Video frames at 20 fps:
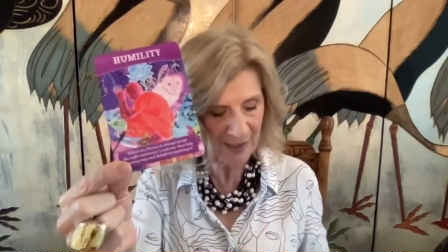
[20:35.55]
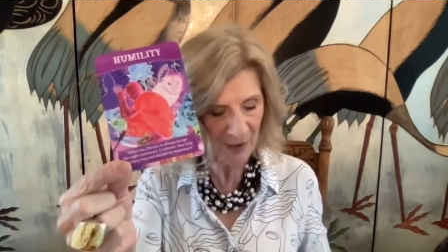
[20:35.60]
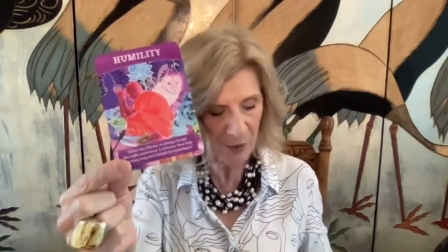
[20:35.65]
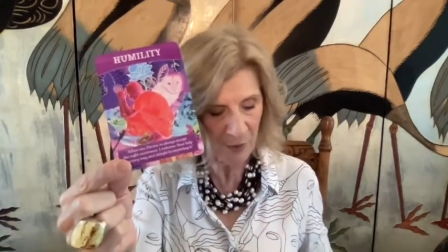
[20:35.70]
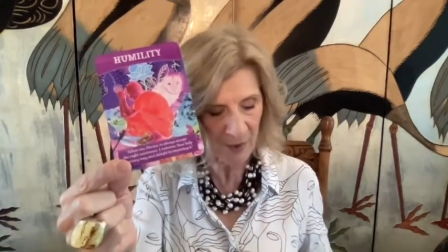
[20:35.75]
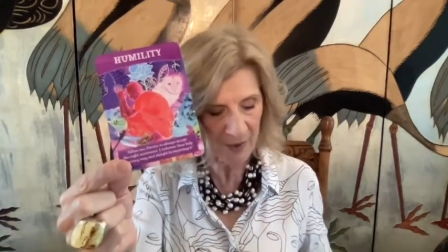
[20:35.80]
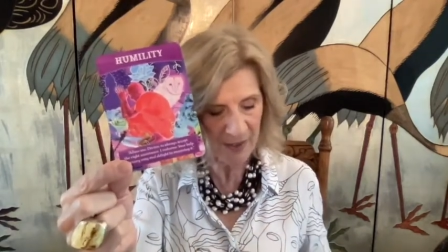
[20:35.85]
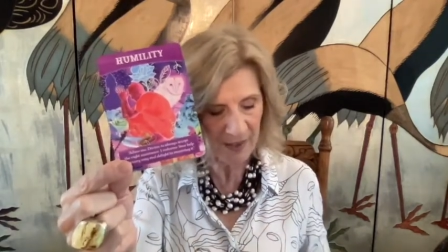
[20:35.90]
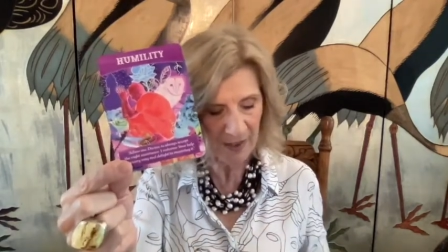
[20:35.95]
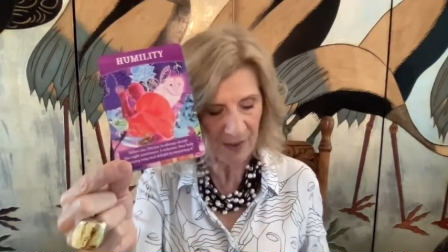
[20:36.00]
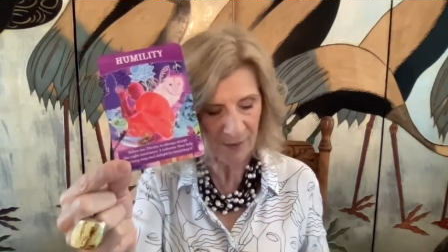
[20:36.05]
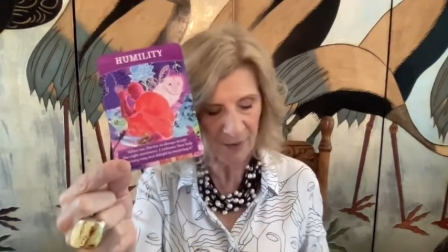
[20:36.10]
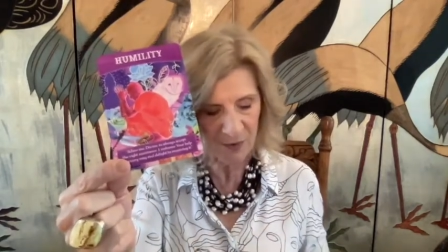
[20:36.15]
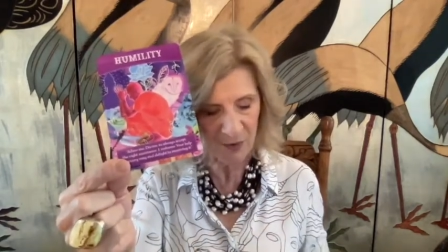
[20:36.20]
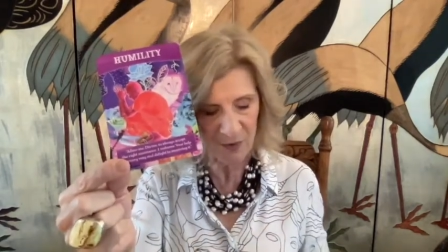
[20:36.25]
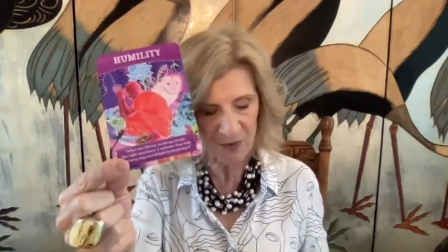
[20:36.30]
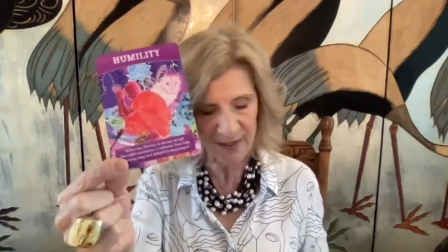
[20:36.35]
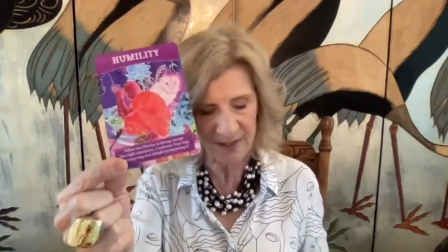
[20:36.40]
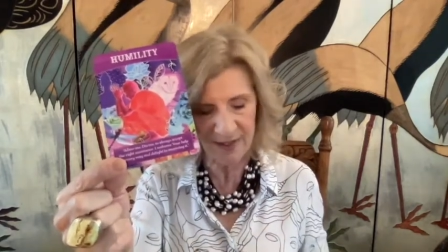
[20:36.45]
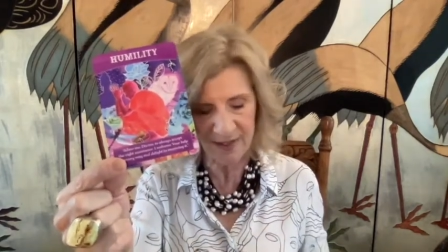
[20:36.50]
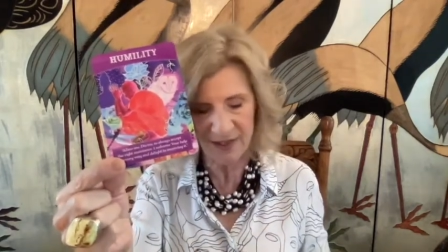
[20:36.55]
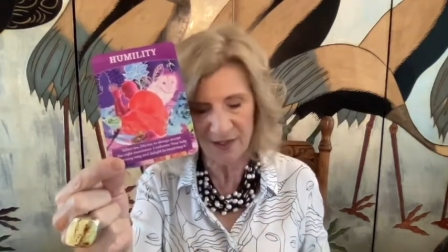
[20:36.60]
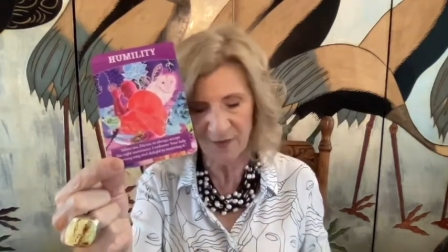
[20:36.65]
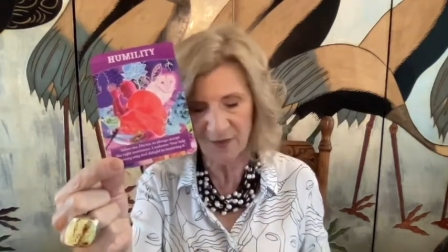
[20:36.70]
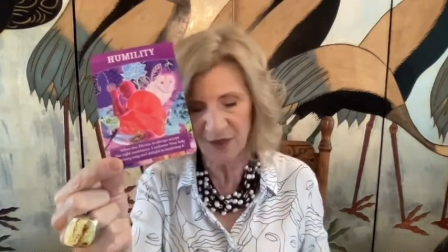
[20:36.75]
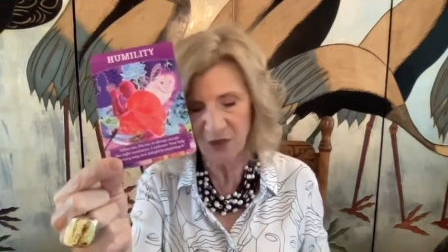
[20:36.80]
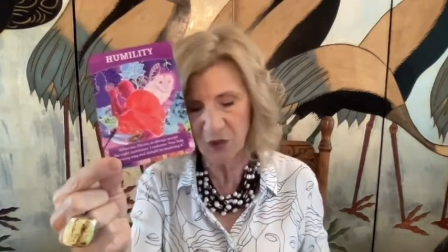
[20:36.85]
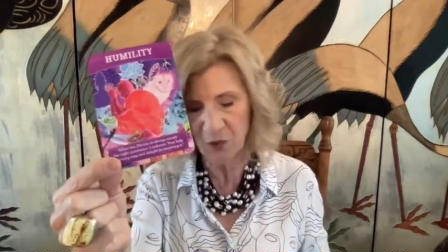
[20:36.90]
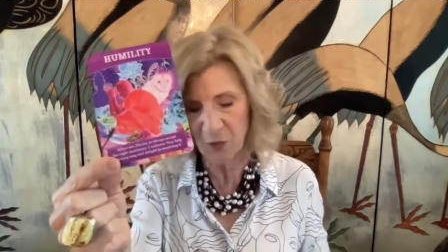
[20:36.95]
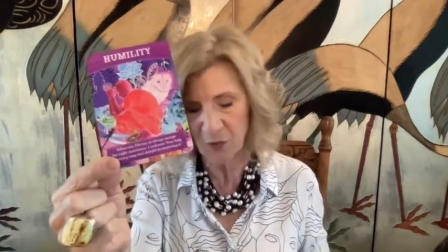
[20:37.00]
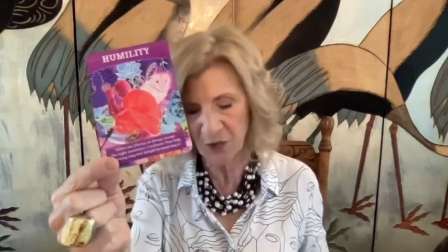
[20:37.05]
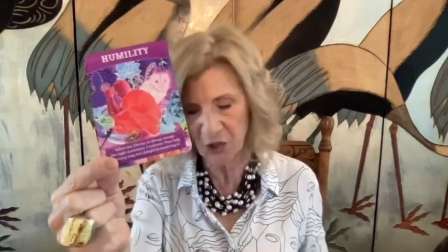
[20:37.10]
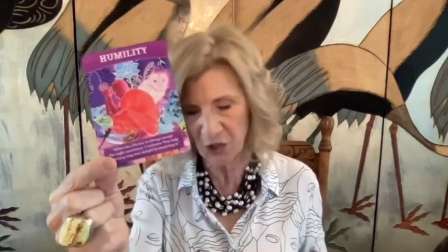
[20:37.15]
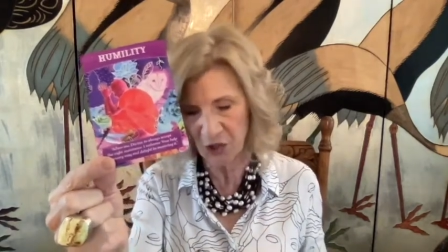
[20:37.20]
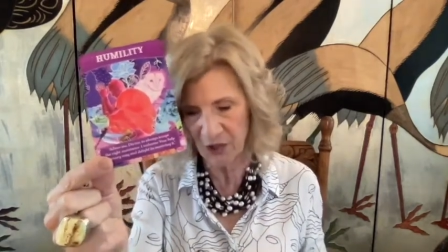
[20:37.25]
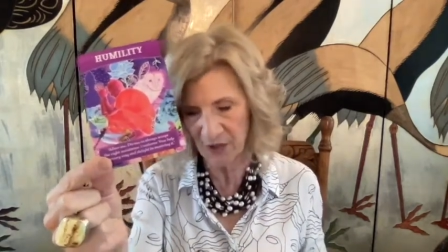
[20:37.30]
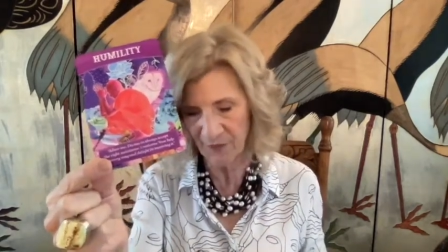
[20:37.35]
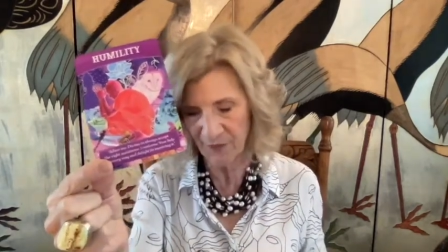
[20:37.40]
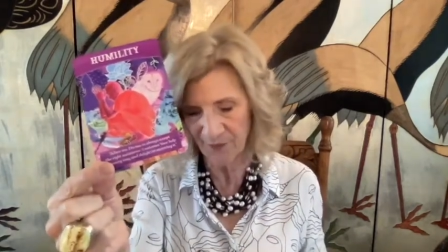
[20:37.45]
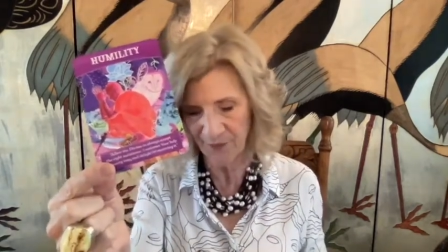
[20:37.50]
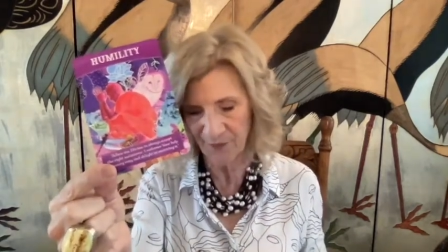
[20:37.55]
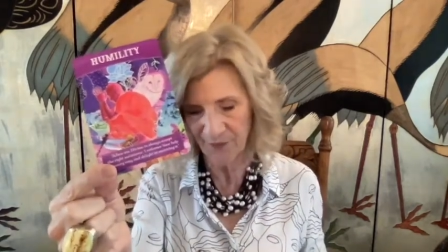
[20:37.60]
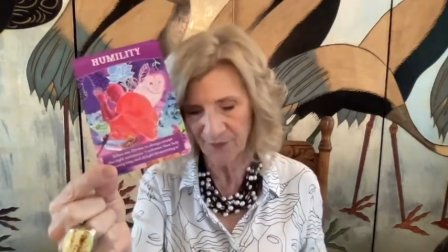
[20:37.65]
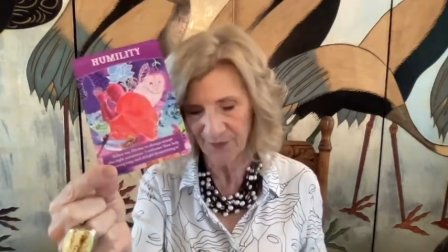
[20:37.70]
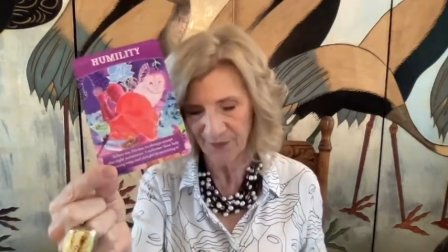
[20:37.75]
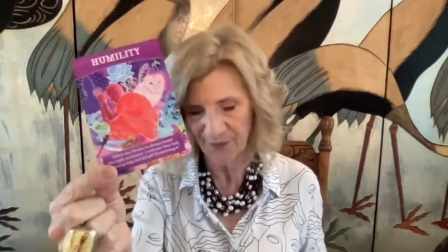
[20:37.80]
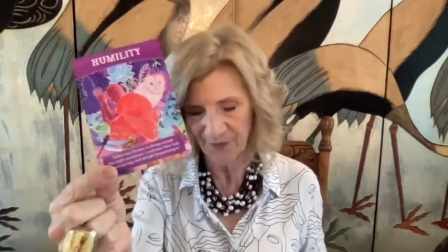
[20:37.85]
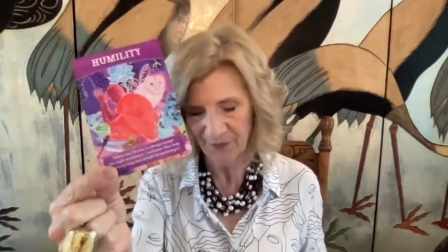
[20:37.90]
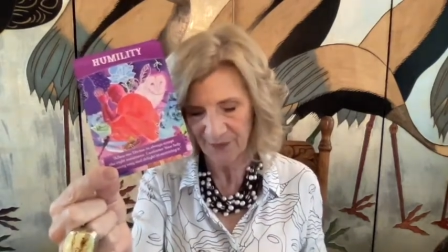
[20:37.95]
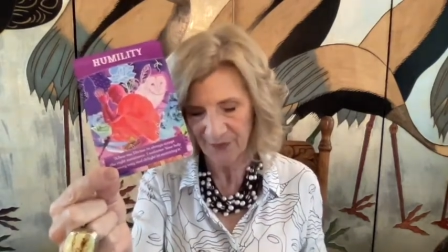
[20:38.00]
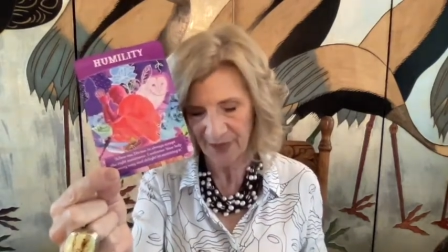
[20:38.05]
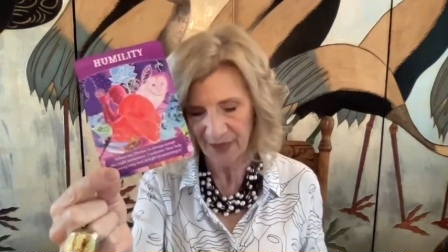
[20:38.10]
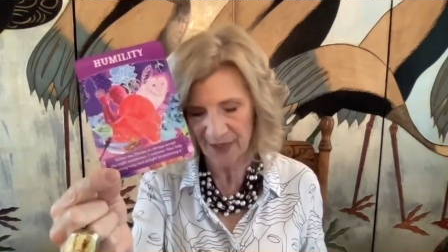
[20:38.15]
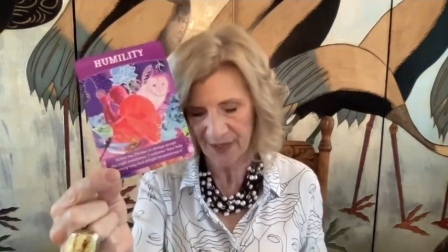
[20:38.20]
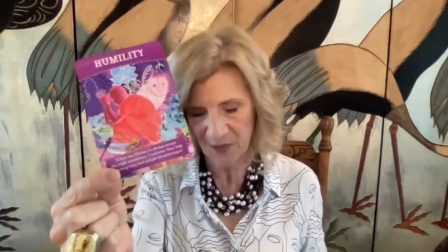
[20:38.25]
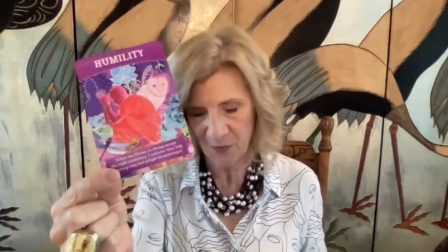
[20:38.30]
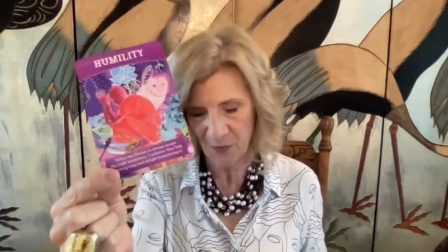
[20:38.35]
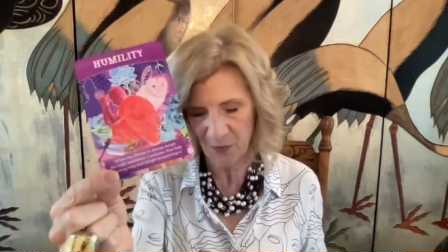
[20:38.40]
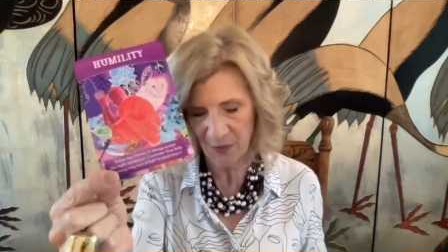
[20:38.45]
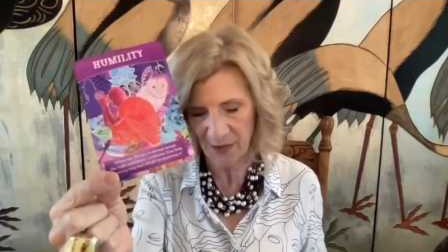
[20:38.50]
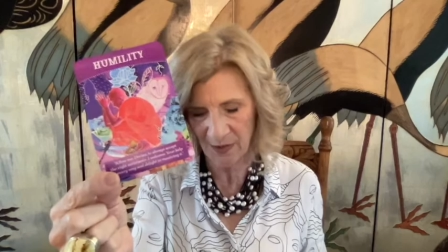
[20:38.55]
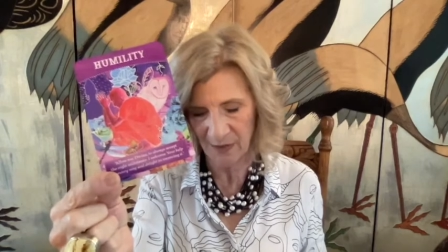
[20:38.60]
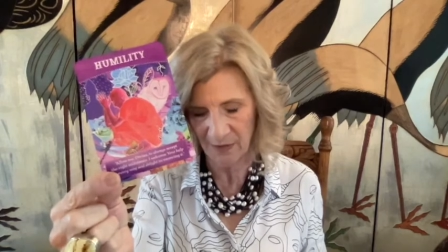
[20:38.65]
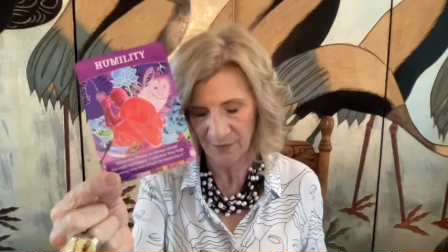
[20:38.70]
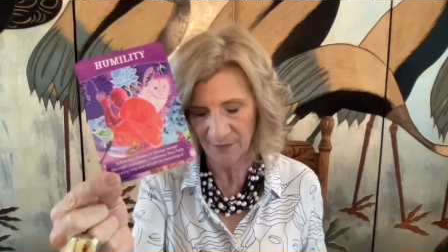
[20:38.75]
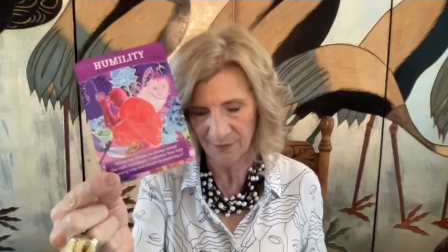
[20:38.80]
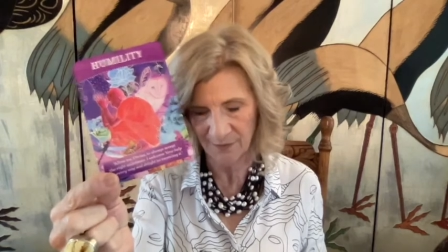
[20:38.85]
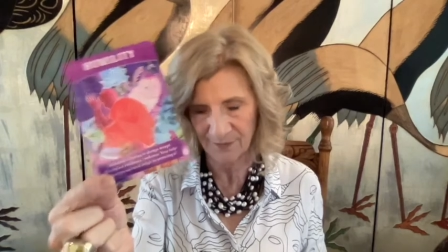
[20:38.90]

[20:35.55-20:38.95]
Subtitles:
opening up your sense of intuition as well.